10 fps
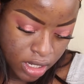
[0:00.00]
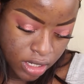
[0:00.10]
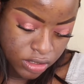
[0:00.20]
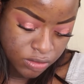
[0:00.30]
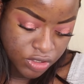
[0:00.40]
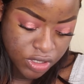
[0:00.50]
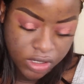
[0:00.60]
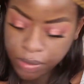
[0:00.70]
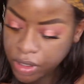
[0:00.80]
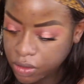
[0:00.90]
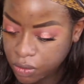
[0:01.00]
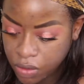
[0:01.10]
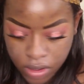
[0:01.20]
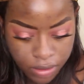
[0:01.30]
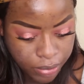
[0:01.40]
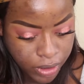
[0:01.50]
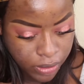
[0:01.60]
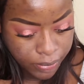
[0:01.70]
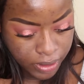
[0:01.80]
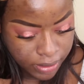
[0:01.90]
So I'm just gonna put one
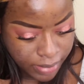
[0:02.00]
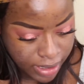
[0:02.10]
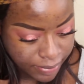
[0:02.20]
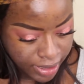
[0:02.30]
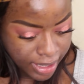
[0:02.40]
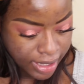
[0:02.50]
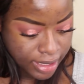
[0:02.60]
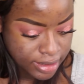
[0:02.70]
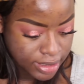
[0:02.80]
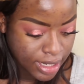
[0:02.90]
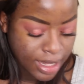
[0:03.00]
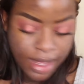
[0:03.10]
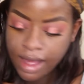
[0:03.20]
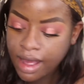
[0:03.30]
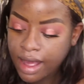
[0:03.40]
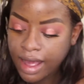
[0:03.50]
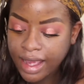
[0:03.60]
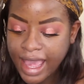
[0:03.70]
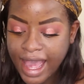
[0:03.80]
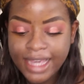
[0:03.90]
pump on the back of my hand.
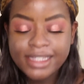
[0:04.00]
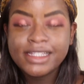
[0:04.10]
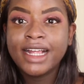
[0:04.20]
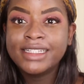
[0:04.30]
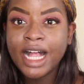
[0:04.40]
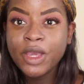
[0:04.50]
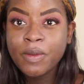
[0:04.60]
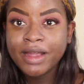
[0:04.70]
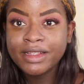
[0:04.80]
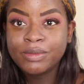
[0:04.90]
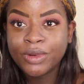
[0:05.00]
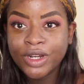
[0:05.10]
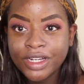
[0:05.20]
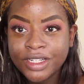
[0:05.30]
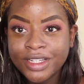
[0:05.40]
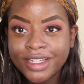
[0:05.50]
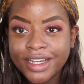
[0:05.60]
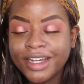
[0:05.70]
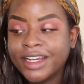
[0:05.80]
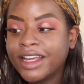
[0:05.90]
And guys, did I tell you about this brush?
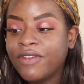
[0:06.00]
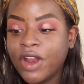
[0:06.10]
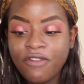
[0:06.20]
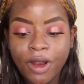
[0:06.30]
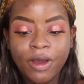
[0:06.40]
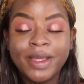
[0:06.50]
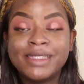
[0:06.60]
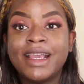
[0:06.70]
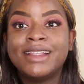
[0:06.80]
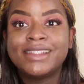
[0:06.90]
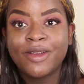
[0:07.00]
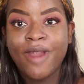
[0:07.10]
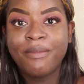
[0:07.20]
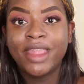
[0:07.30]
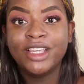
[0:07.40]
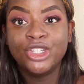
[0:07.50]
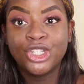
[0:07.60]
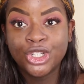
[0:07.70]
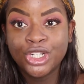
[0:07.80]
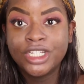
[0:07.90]
If you don't follow on Instagram, then you
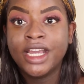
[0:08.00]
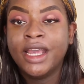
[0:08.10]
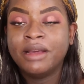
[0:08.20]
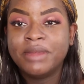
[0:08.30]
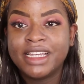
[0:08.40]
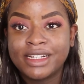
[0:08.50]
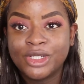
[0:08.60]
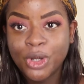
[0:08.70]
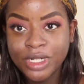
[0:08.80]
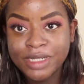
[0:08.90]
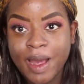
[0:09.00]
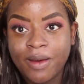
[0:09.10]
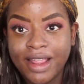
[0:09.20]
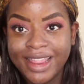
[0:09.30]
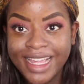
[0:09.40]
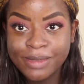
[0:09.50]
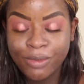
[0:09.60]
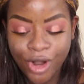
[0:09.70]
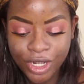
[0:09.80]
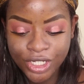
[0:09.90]
should, because I talked about this
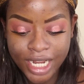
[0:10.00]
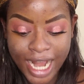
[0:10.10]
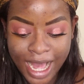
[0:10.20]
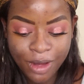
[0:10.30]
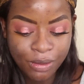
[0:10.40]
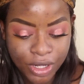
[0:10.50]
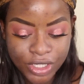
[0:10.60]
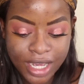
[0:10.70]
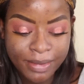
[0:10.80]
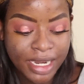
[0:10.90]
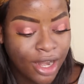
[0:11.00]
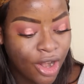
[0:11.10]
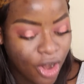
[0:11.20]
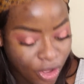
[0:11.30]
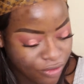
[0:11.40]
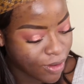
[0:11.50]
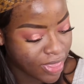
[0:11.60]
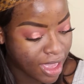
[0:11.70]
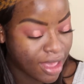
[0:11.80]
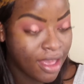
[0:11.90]
brush and how much I'm in love with
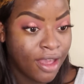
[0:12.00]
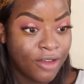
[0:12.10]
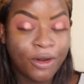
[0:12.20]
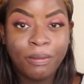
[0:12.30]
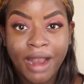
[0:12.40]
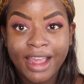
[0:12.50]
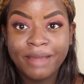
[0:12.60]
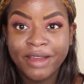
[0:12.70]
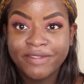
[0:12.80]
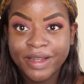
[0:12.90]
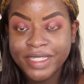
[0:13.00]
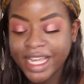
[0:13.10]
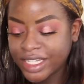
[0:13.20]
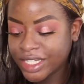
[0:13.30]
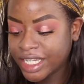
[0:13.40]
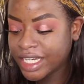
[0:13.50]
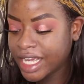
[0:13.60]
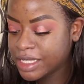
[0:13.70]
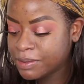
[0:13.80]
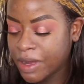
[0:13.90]
it for applying my foundation.
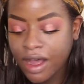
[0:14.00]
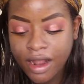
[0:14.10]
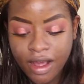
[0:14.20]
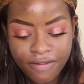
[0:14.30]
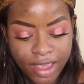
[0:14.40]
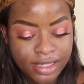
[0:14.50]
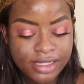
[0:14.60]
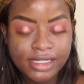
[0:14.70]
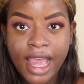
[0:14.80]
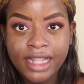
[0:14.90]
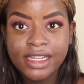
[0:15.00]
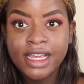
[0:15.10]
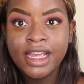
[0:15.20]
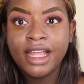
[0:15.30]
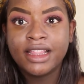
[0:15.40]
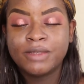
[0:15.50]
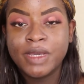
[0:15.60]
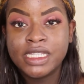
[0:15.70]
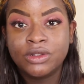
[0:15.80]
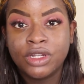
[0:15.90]
It's part of a set that's
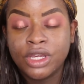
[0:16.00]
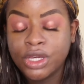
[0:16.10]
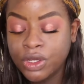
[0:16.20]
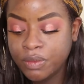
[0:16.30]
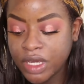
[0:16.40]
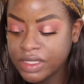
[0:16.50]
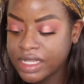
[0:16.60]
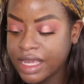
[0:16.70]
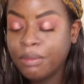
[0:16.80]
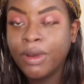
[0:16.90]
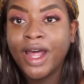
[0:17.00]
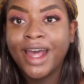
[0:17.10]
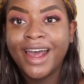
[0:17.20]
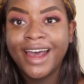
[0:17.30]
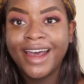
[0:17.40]
being sold on Cocoon Beauty, but